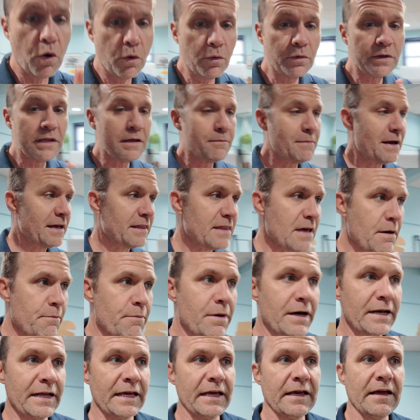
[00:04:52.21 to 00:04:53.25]
only make that
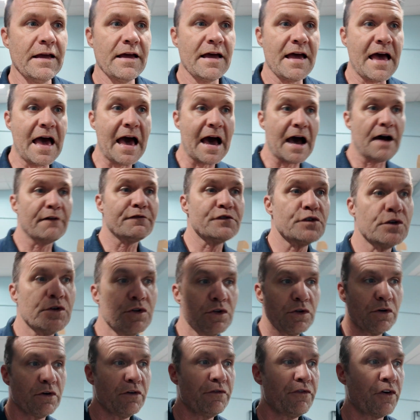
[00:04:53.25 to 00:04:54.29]
money after
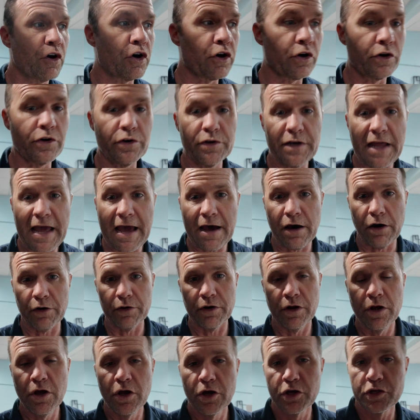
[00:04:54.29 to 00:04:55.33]
you've earned
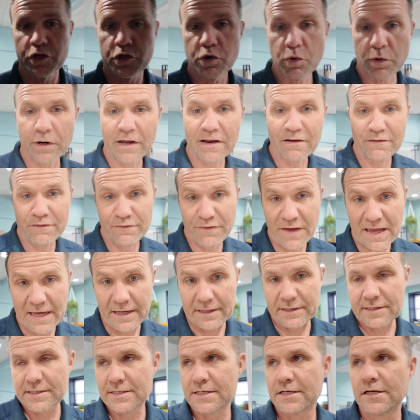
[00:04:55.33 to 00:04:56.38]
out your
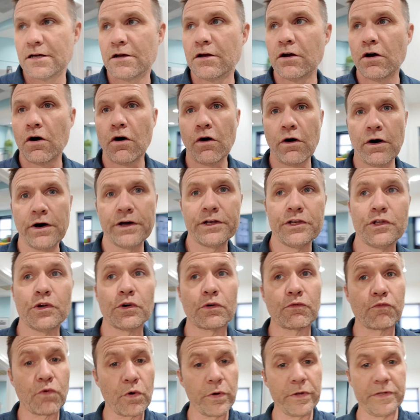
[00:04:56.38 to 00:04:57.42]
advance on
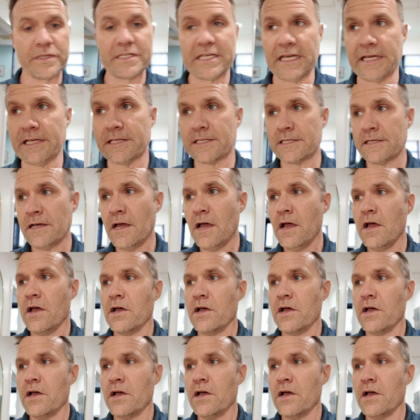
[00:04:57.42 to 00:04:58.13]
your royalties.